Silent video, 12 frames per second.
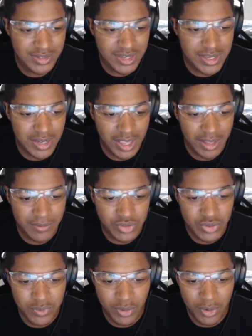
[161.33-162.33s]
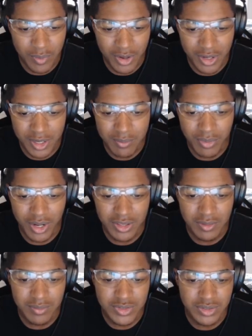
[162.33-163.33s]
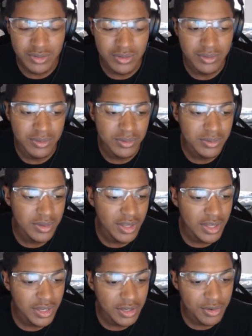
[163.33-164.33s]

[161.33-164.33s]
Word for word: DNA of two Pokemon and combines them to